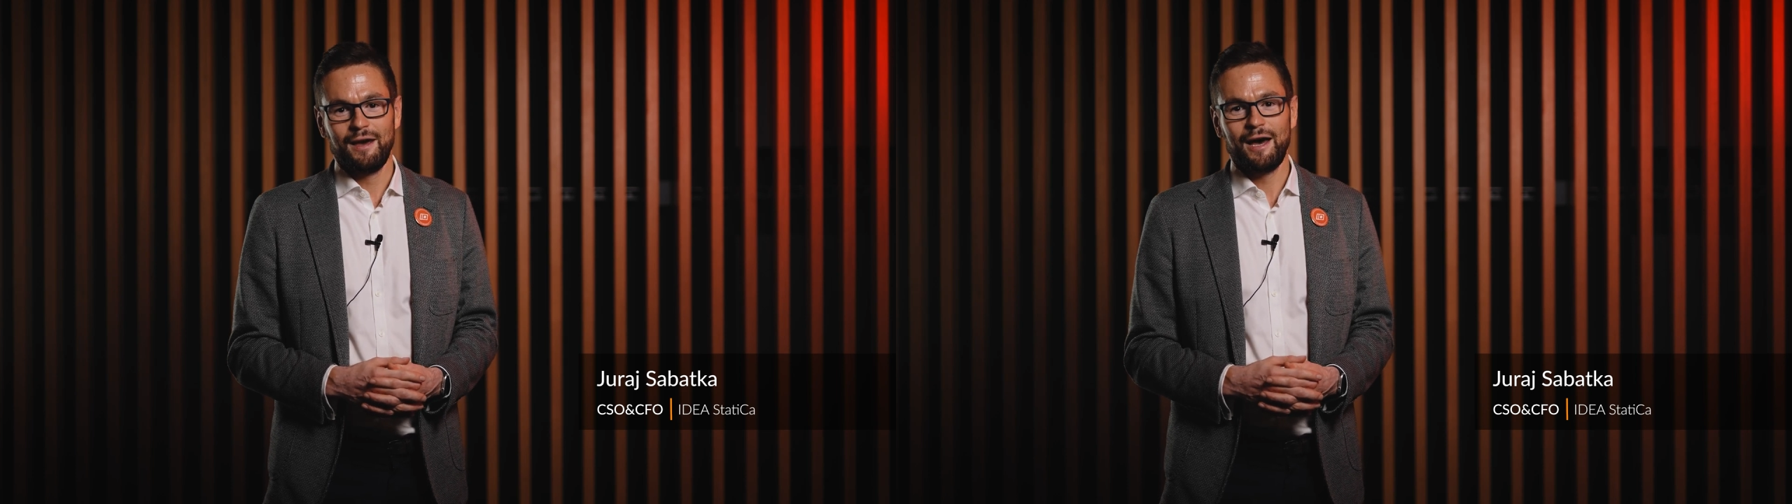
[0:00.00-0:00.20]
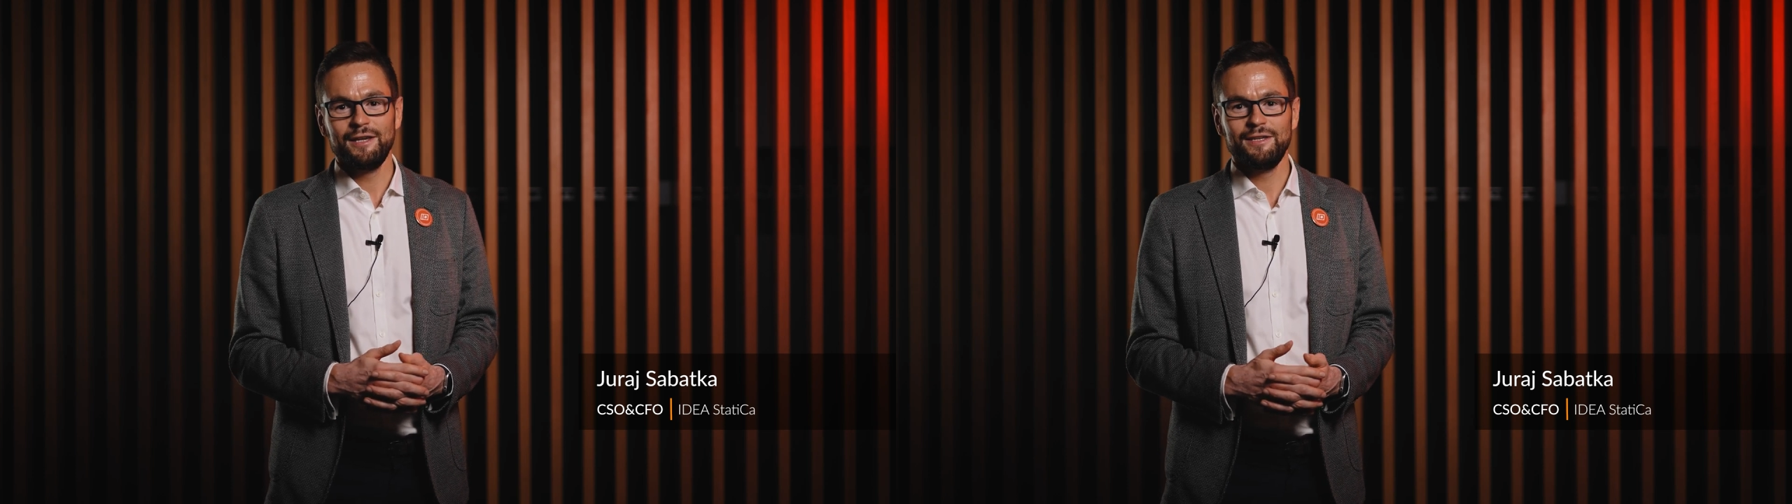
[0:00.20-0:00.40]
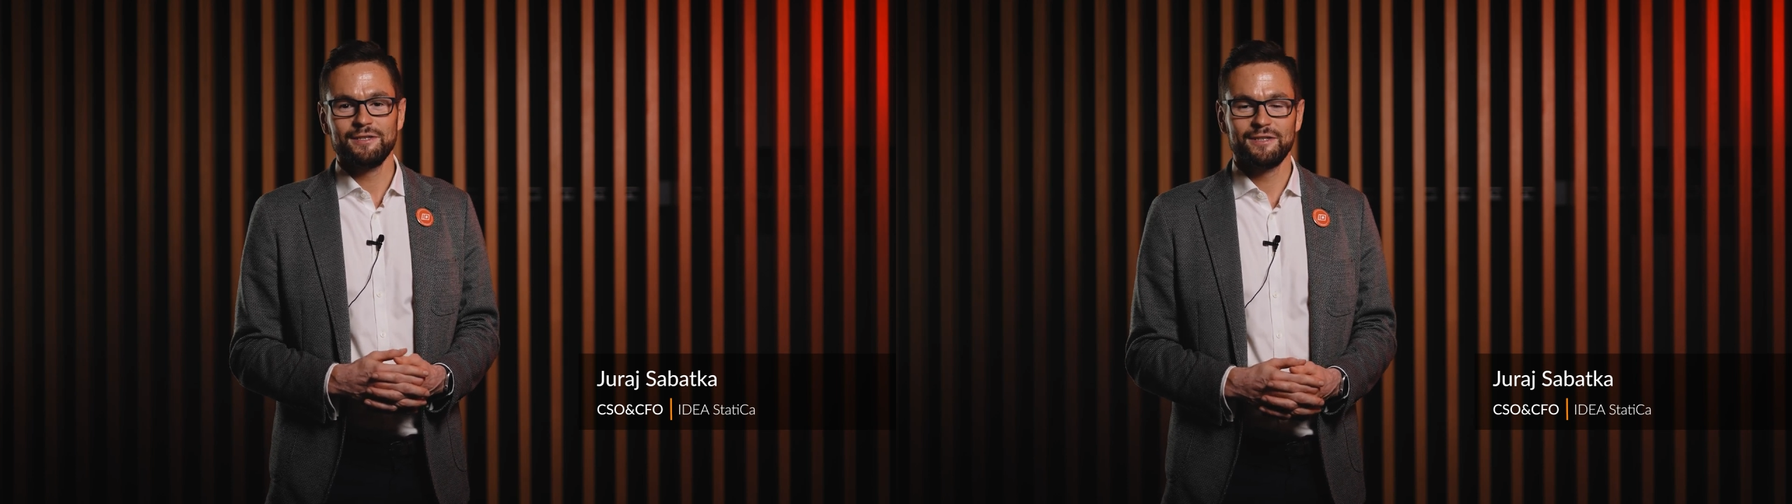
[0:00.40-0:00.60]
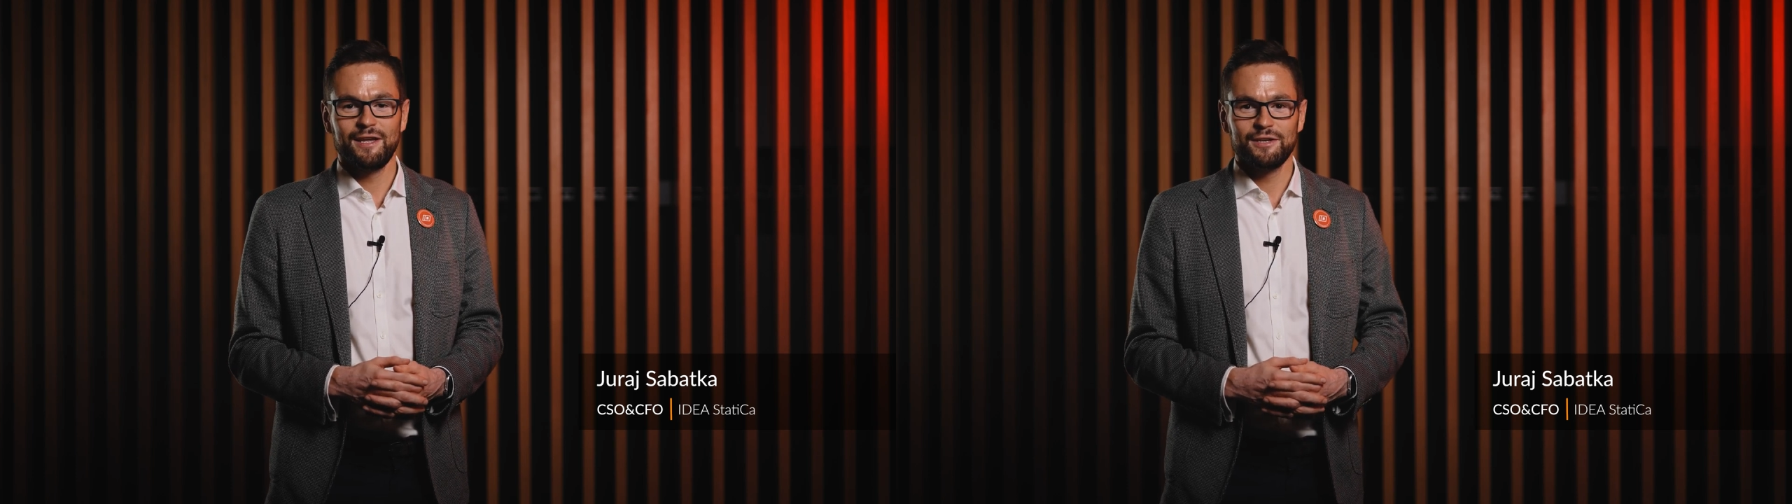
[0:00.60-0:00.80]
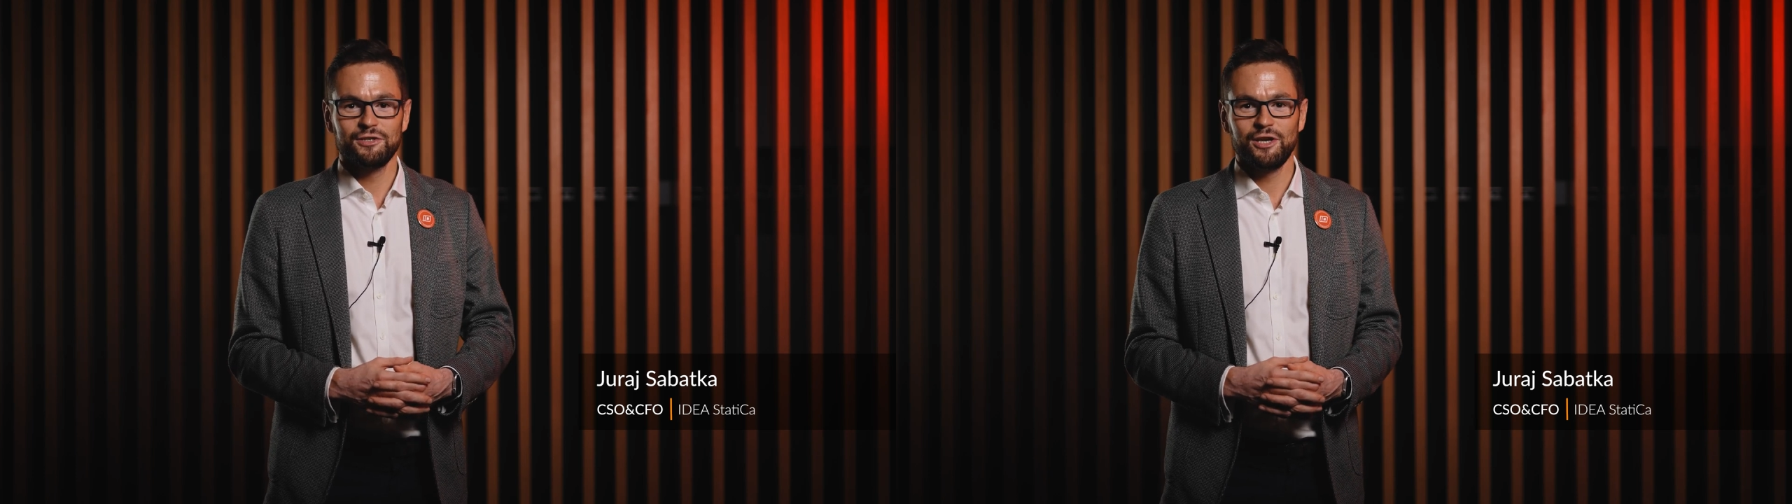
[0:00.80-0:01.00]

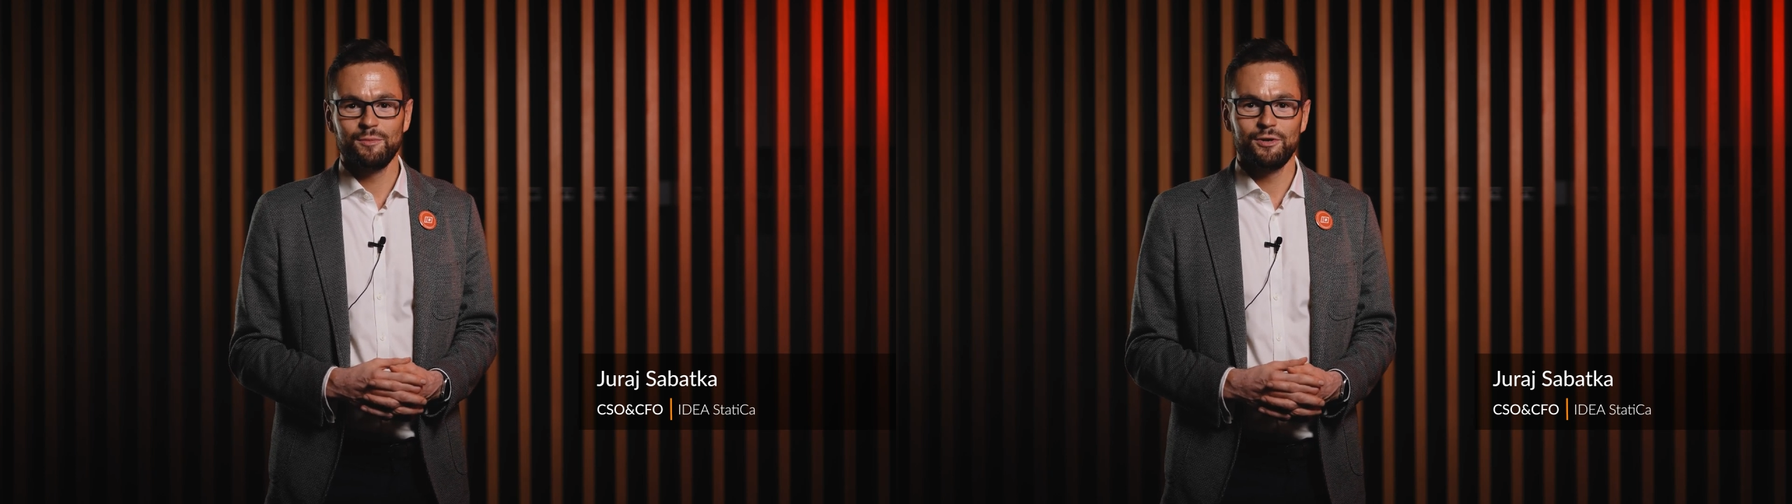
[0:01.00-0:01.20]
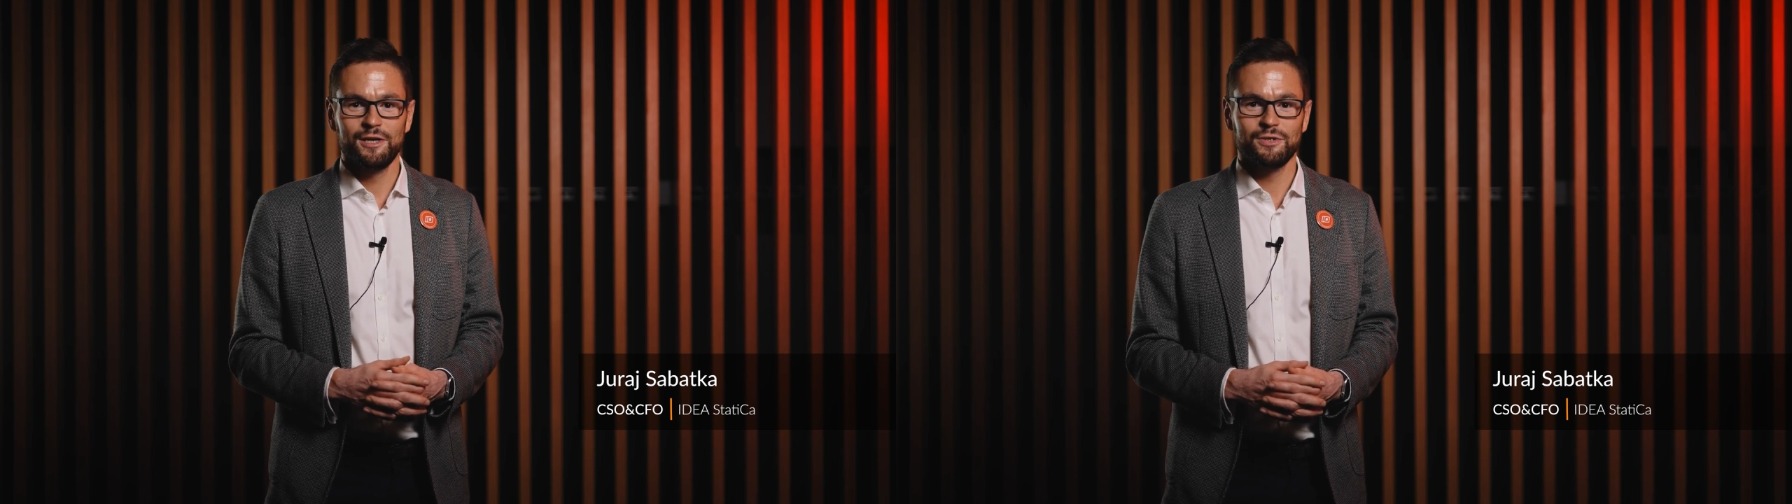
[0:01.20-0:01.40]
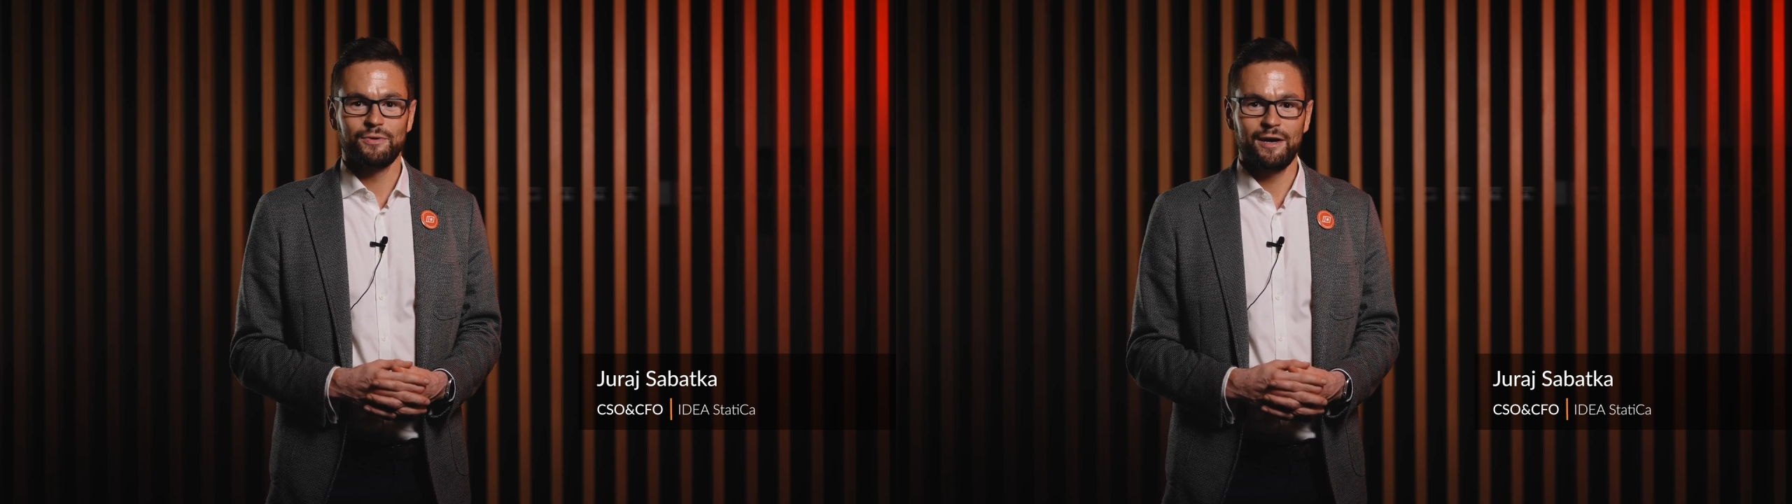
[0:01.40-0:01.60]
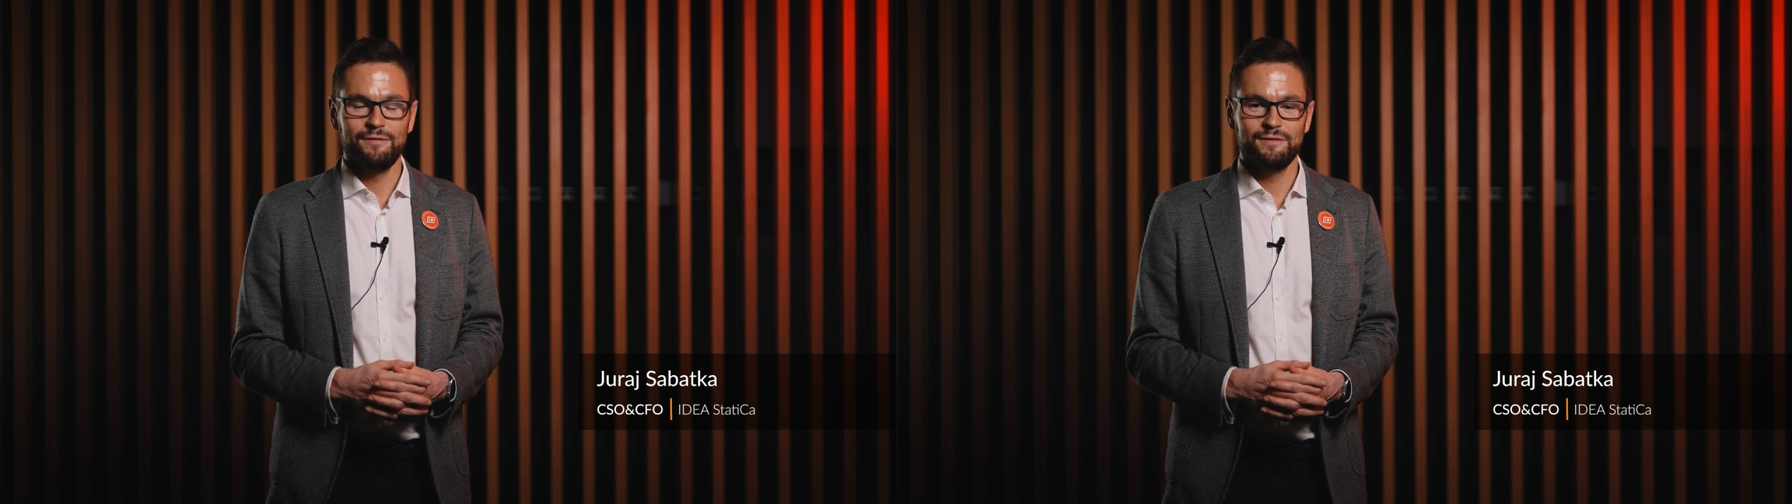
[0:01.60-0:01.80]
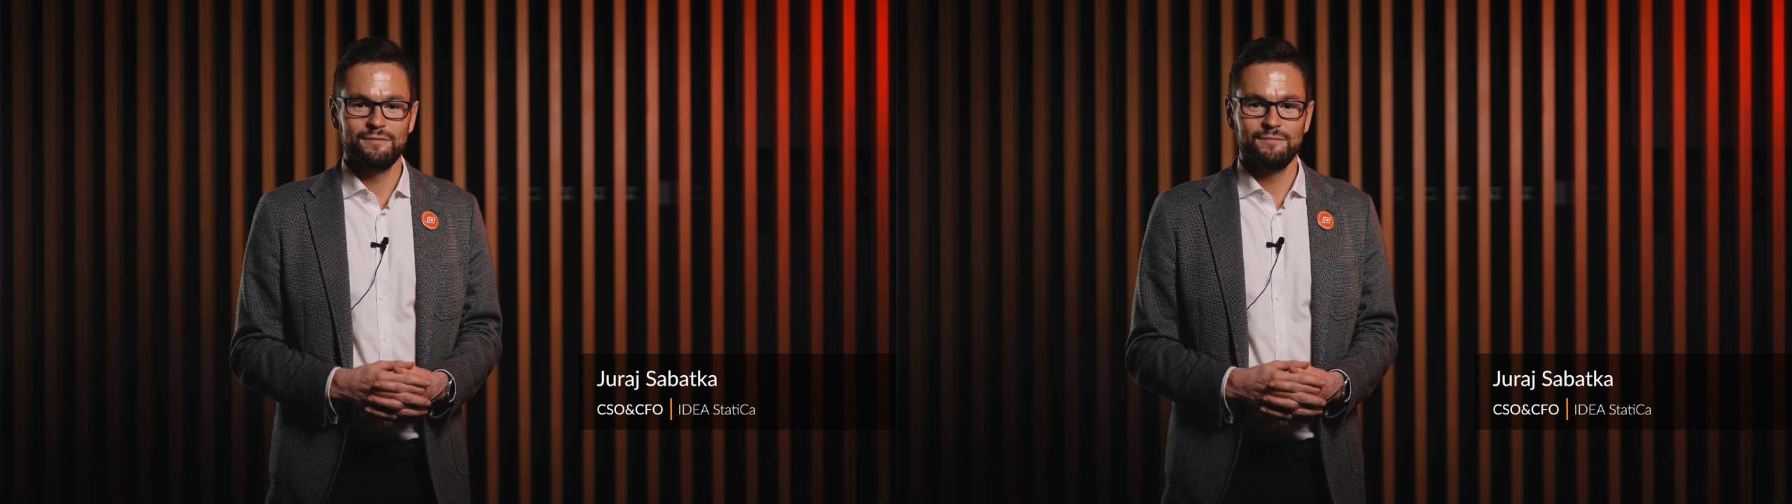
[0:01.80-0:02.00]
Ideastatica Checkbot has
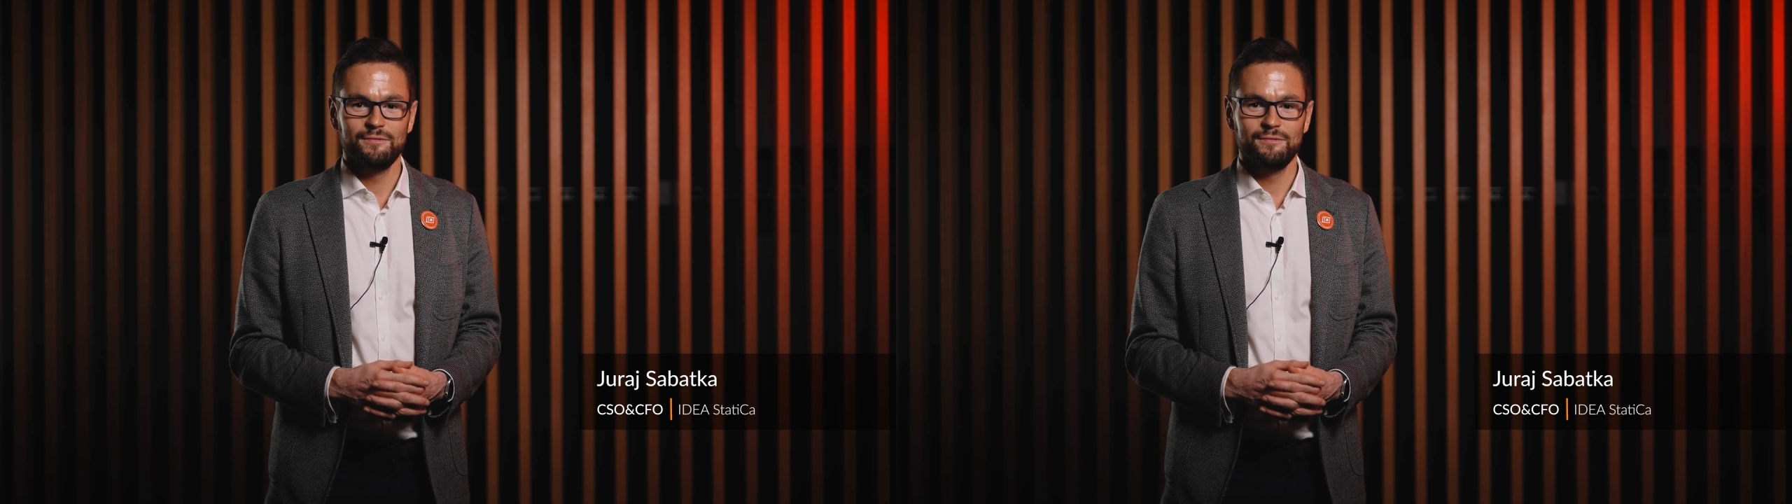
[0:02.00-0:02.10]
arrived.